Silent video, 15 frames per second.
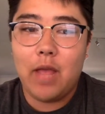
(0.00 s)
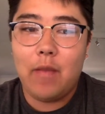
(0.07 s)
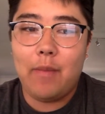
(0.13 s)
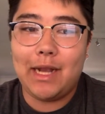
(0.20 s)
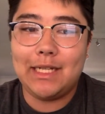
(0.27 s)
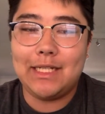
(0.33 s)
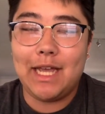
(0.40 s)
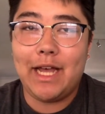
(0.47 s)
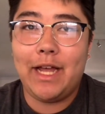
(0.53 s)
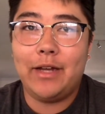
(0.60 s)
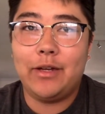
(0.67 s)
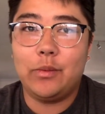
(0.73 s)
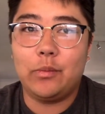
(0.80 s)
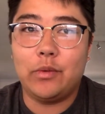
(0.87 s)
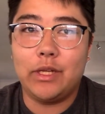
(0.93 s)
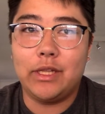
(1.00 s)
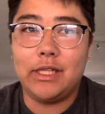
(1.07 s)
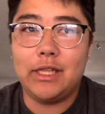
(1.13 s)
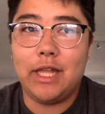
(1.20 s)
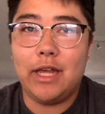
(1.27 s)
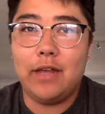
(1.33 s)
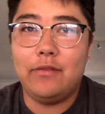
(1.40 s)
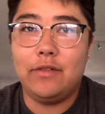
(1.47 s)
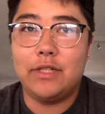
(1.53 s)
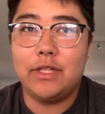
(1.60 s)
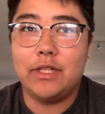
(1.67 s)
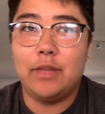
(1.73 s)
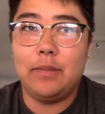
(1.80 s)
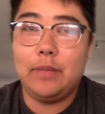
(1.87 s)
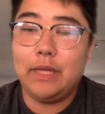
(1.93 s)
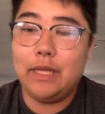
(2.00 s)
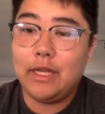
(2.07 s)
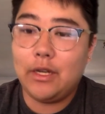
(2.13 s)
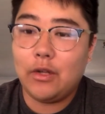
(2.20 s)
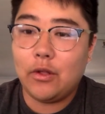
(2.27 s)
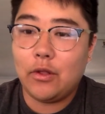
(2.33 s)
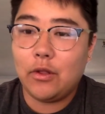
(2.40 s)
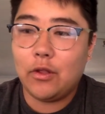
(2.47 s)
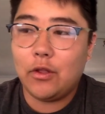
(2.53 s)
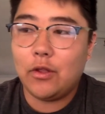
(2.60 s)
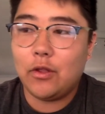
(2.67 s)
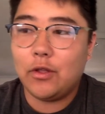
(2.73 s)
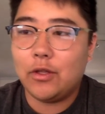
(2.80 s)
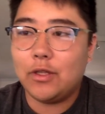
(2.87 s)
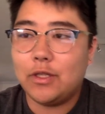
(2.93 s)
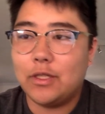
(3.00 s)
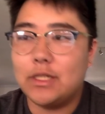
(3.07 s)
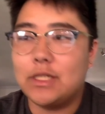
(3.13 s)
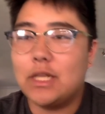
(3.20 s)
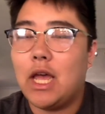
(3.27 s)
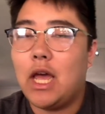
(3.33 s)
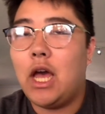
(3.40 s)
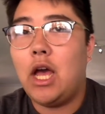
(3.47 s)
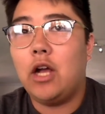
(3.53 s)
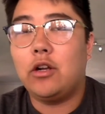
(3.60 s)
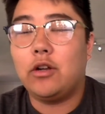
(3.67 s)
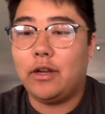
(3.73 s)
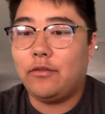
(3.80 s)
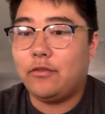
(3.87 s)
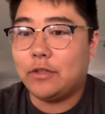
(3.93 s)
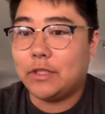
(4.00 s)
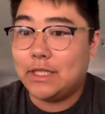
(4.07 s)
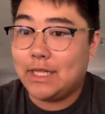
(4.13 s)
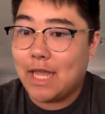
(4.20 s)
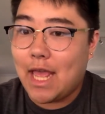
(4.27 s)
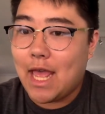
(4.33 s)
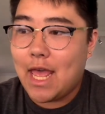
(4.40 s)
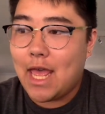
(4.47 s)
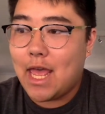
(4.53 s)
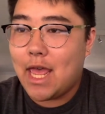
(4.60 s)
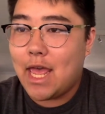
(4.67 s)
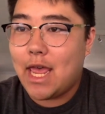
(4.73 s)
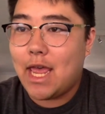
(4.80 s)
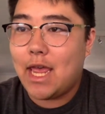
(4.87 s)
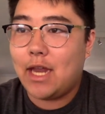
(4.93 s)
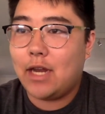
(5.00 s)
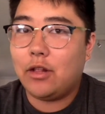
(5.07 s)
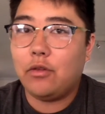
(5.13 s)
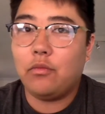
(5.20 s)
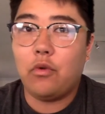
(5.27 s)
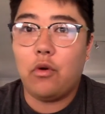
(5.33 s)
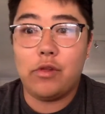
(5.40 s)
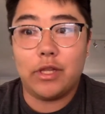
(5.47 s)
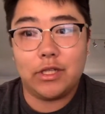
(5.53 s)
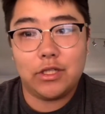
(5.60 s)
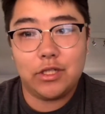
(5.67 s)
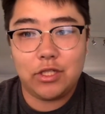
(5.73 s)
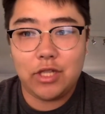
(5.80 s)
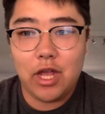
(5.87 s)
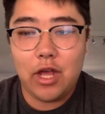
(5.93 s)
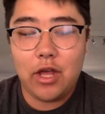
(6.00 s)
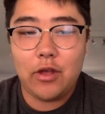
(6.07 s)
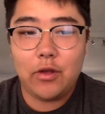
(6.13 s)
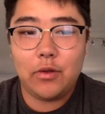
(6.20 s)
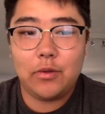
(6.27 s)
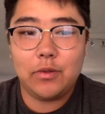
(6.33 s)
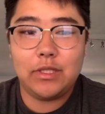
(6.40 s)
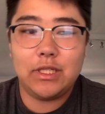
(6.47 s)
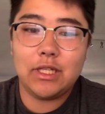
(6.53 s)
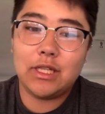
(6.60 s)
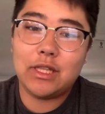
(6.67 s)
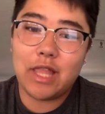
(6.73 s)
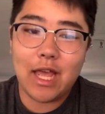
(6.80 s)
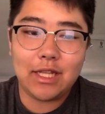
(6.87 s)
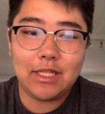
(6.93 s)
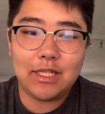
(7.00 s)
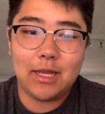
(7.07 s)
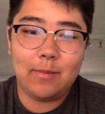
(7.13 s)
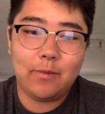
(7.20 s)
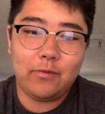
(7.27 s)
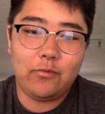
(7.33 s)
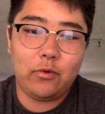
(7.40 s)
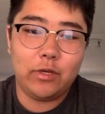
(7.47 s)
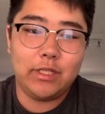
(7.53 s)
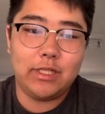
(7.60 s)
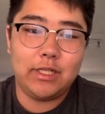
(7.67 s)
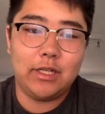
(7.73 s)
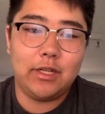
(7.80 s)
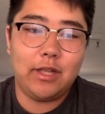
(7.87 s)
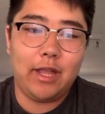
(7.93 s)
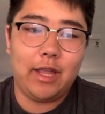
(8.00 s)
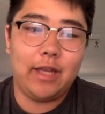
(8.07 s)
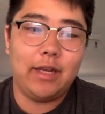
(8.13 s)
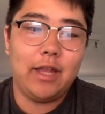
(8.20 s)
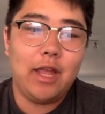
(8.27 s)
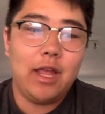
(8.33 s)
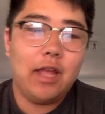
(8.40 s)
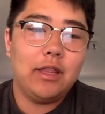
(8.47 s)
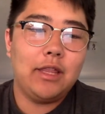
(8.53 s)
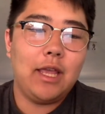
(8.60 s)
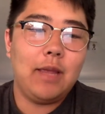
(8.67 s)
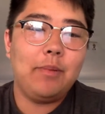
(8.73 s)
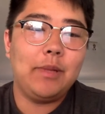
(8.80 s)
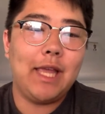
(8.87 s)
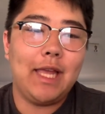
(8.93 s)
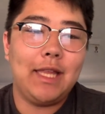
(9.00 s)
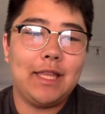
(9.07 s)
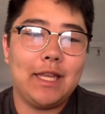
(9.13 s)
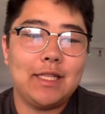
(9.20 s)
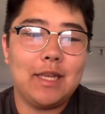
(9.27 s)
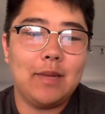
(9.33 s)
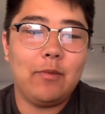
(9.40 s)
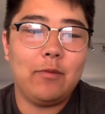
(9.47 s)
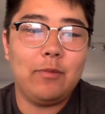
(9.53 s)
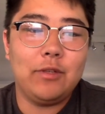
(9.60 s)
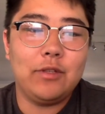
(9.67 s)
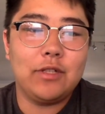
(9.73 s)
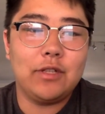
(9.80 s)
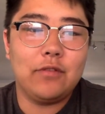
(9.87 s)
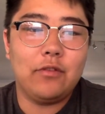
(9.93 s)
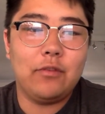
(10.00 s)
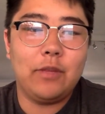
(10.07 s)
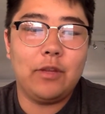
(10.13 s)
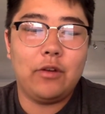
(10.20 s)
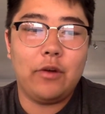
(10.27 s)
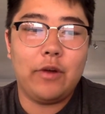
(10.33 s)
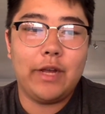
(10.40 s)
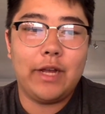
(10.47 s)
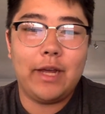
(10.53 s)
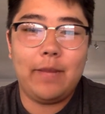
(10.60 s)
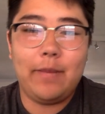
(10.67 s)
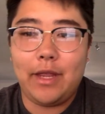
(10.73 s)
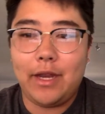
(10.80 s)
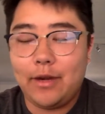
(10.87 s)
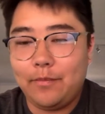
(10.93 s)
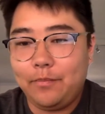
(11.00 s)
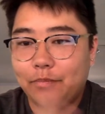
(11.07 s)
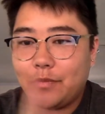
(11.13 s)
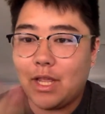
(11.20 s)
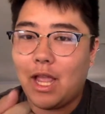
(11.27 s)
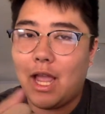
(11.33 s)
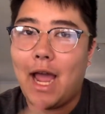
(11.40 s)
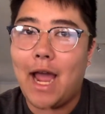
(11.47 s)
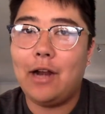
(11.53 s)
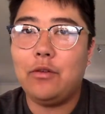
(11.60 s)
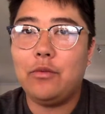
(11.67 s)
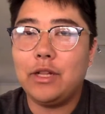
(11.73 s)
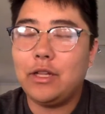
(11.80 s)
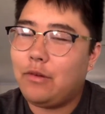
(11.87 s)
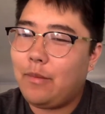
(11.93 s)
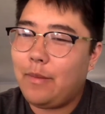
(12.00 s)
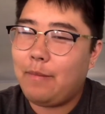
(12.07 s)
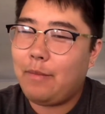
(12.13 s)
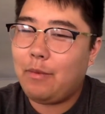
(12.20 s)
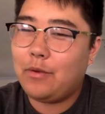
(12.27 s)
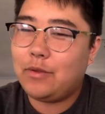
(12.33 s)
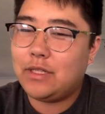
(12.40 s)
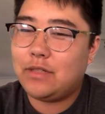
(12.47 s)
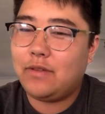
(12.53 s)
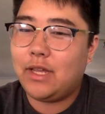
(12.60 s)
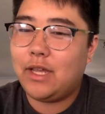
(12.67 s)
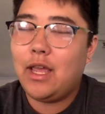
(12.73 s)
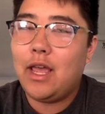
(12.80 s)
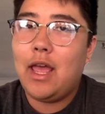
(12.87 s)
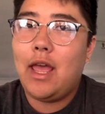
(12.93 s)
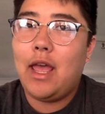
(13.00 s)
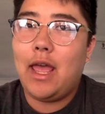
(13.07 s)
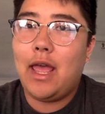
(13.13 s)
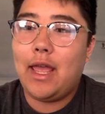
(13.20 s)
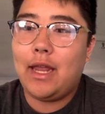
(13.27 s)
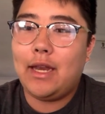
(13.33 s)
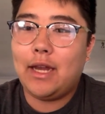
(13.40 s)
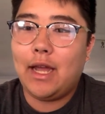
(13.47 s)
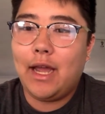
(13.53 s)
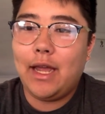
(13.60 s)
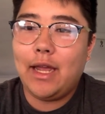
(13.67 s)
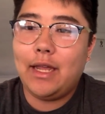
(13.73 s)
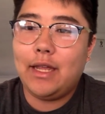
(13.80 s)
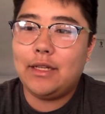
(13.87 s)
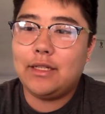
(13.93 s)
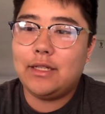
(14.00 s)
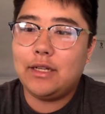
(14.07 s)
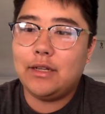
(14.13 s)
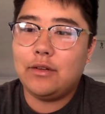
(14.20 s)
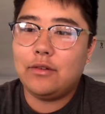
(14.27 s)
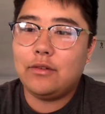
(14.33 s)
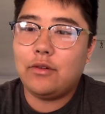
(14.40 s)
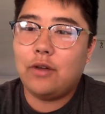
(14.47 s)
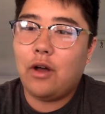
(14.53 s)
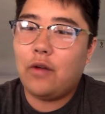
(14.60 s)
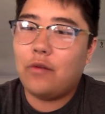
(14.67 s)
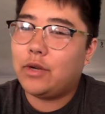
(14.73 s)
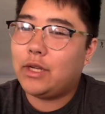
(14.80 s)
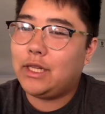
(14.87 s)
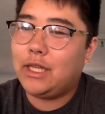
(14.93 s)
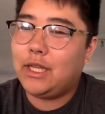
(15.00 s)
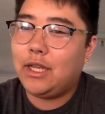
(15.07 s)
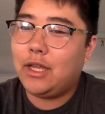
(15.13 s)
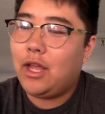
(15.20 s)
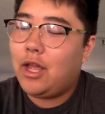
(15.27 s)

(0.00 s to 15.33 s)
My dad really loved the Beatles, Grateful Dead, Rolling Stones, that type of ordeal, and they played that type of music for me growing up, and I don't really remember most of it, and I didn't really